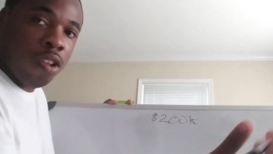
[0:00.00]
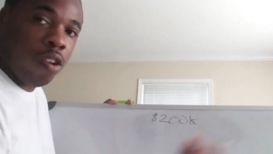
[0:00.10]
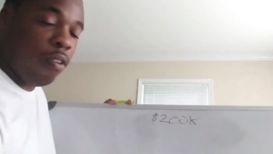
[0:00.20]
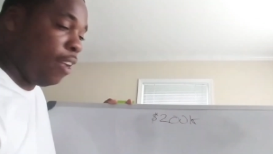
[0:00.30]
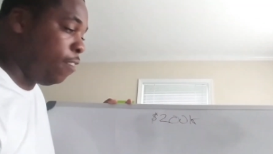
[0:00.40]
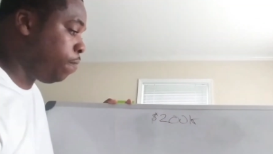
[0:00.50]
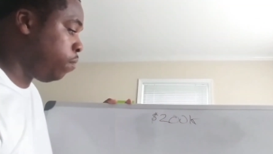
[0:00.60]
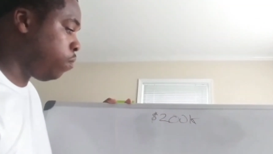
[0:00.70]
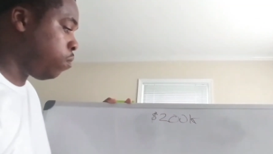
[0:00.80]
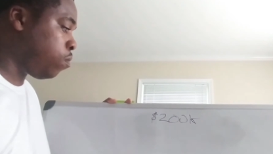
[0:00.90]
right?
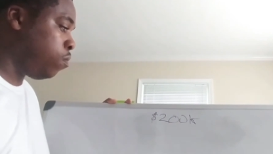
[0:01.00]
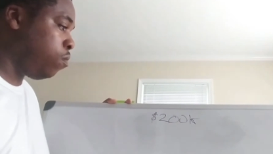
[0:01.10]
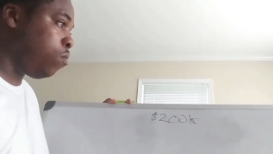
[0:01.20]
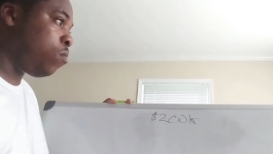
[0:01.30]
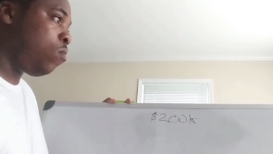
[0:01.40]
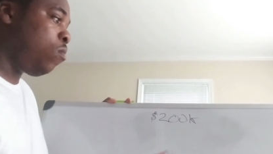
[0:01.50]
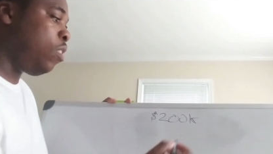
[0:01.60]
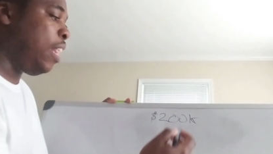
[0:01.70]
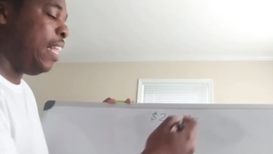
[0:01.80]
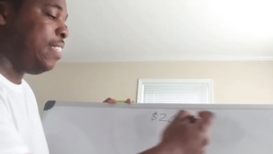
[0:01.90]

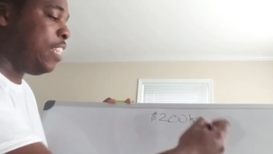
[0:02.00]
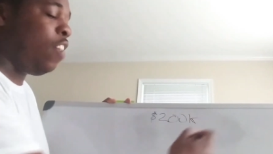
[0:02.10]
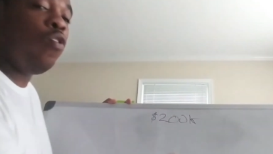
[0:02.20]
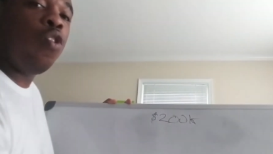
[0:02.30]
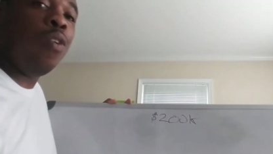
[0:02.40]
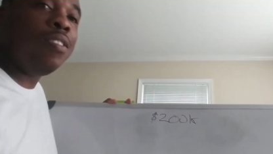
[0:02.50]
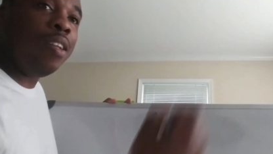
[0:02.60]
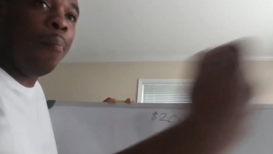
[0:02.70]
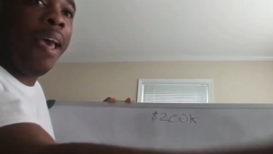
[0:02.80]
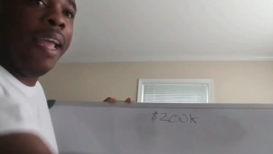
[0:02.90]
Instead of you going to
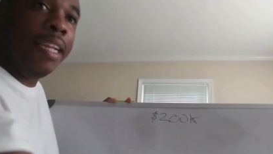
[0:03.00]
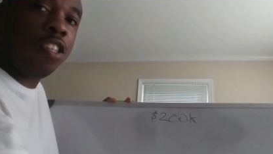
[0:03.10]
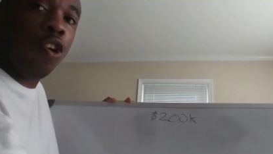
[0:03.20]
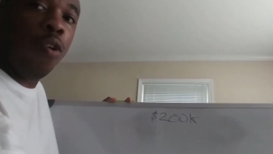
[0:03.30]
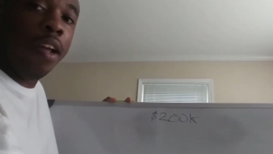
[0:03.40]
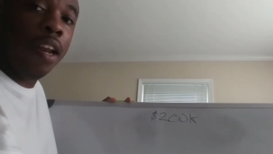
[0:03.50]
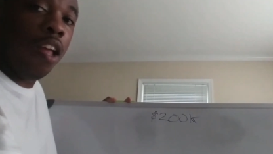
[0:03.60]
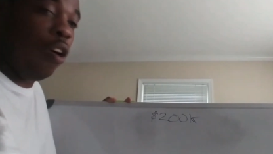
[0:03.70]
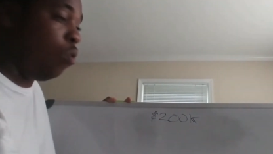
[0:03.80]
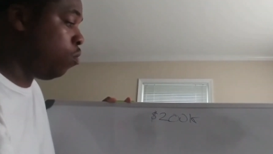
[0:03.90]
the bank to go get a
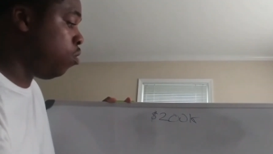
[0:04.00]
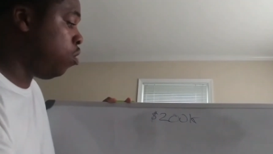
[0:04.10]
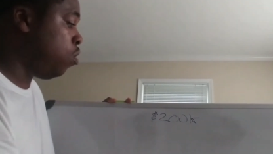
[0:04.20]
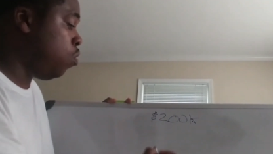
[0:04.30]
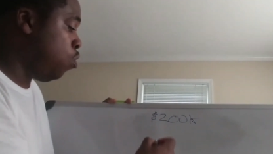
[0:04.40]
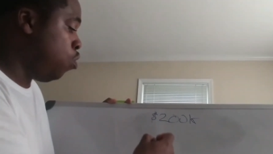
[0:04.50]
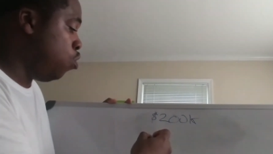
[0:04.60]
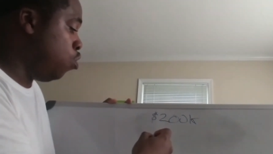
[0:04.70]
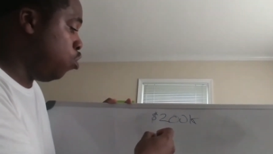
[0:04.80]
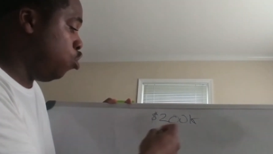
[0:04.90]
loan,
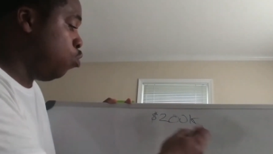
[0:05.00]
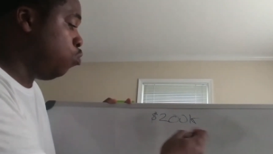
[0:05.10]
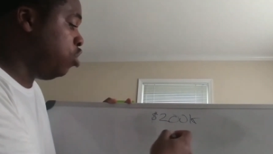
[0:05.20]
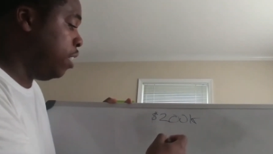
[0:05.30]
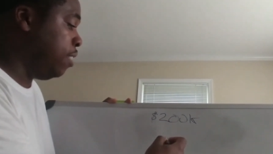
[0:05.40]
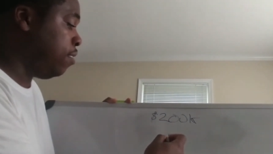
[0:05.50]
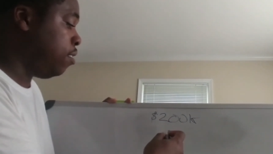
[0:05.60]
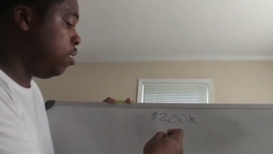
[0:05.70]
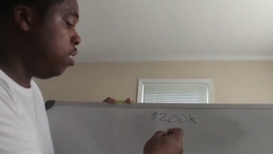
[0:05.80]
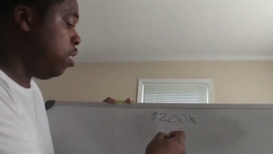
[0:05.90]
you just
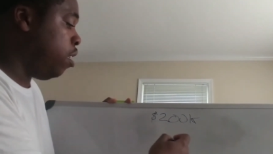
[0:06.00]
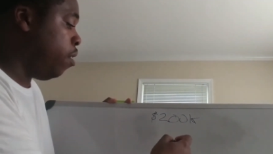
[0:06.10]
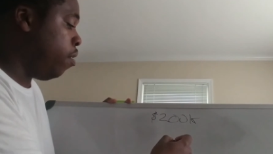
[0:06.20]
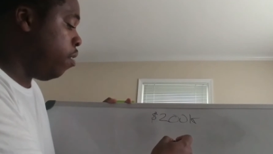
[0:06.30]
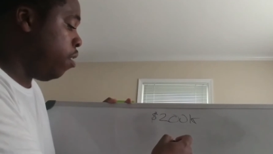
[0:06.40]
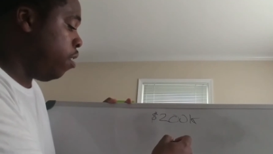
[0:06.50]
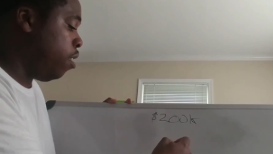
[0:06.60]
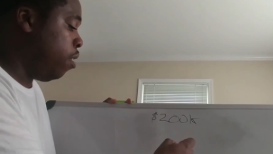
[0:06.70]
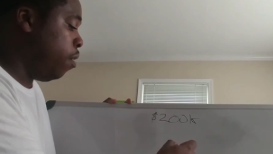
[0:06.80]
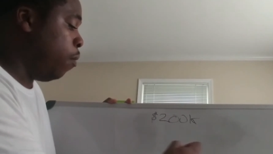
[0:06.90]

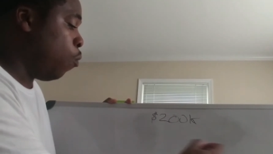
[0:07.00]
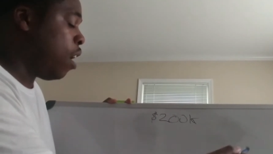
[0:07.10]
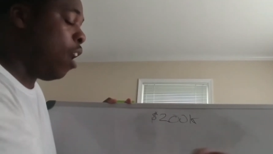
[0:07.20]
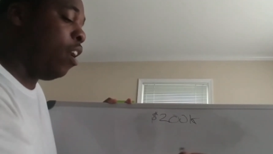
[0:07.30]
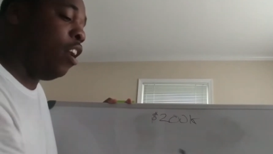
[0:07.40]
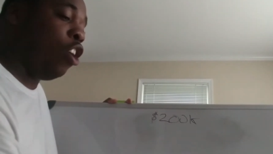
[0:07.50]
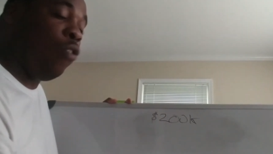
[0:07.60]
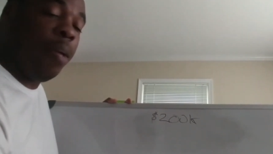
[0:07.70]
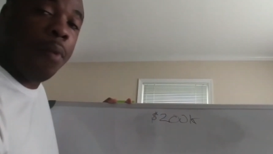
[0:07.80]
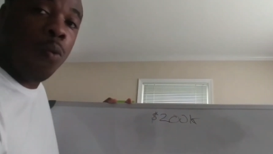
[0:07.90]
work out an
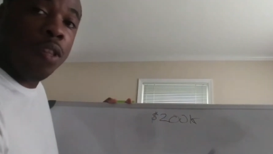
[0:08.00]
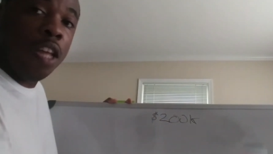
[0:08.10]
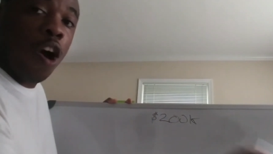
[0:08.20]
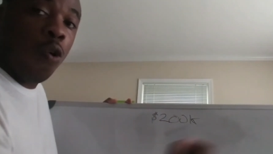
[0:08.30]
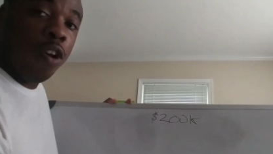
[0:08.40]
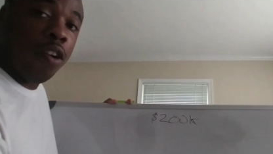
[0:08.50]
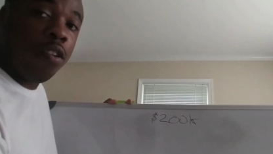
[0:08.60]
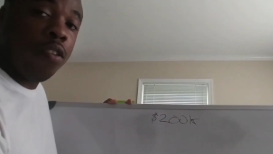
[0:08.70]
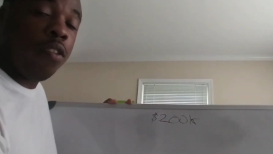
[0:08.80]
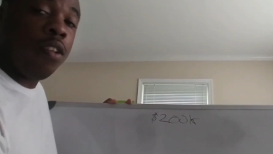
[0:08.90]
agreement with the owner
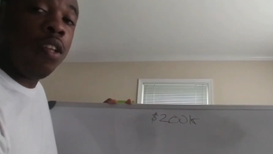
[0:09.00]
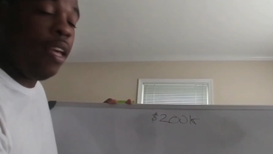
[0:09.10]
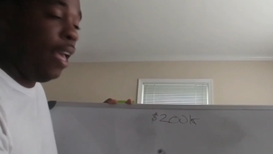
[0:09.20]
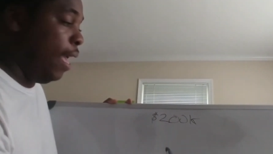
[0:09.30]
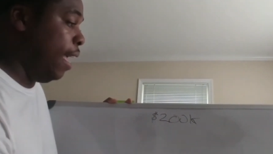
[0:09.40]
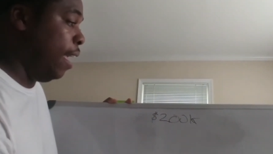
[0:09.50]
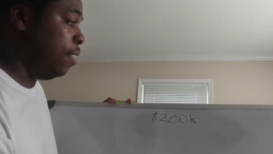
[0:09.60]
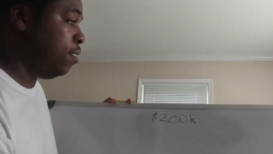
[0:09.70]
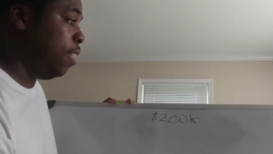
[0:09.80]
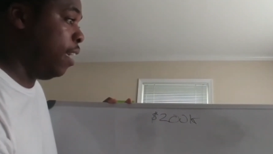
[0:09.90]

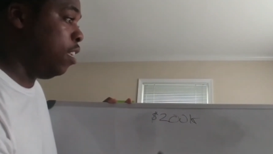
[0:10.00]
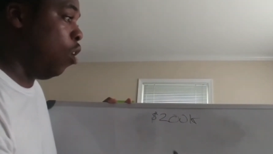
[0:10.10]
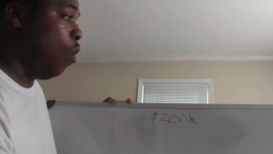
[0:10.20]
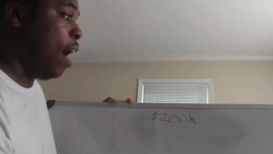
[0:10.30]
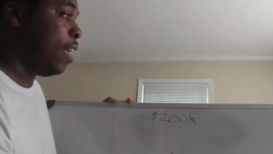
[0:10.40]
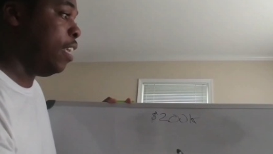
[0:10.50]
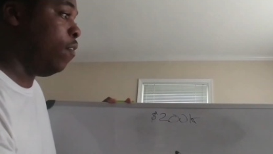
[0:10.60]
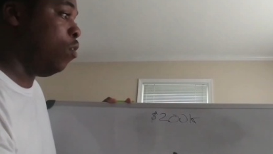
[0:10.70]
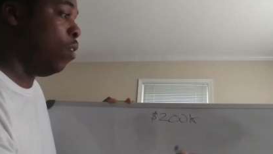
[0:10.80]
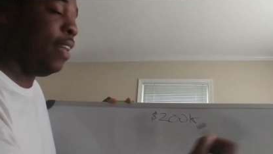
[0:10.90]
and say, yo, I can
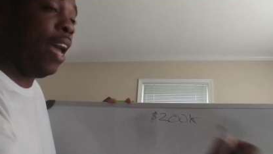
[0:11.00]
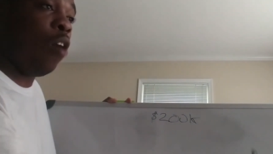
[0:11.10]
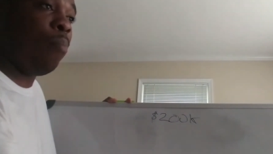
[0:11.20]
give you a down